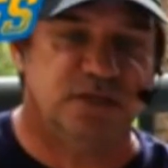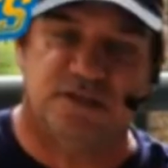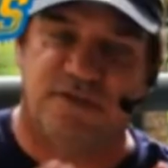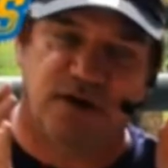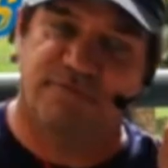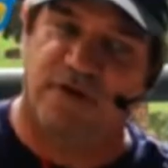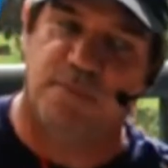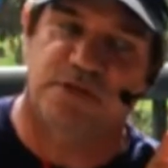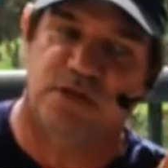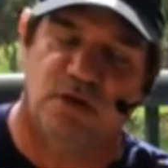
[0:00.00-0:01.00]
defense,
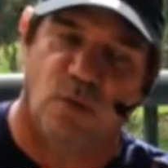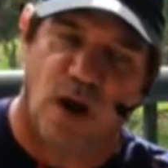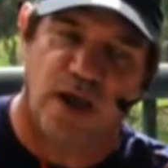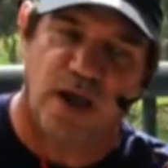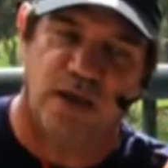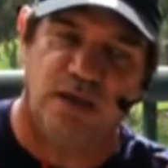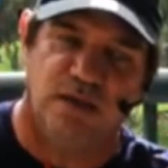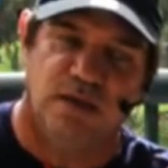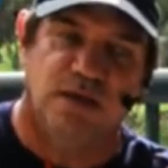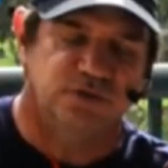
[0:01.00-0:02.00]
is very famous in
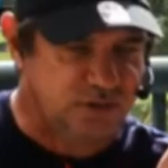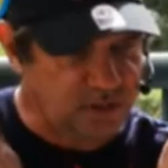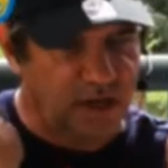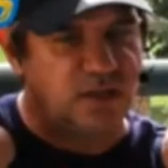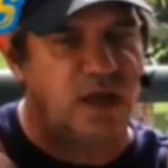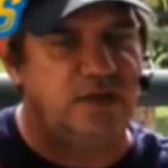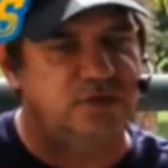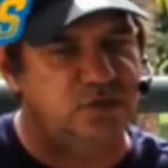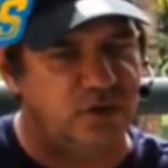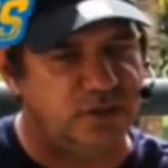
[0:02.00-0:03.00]
Hawaii, just
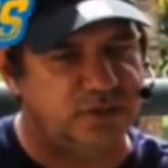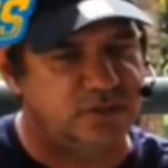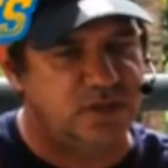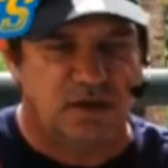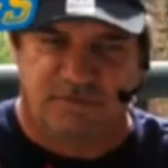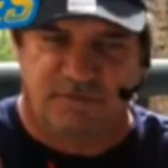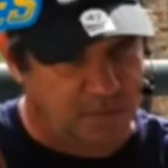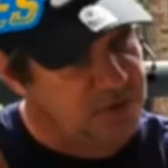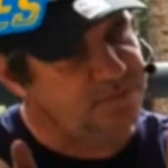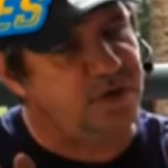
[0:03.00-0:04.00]
like Lion's Choice,
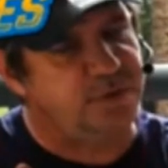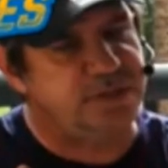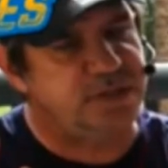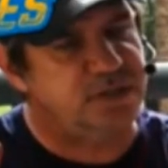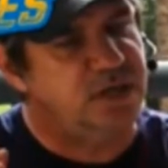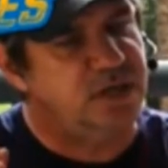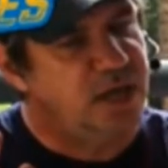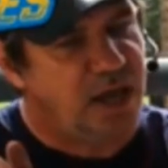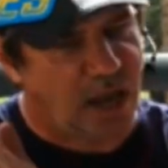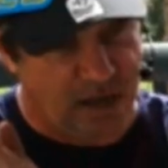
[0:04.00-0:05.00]
famous for a
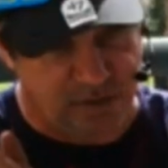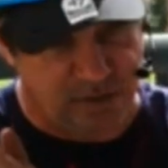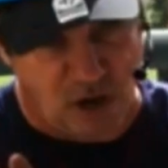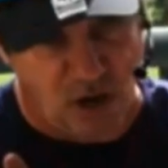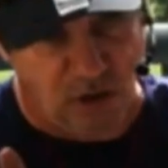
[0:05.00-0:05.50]
reason, and it's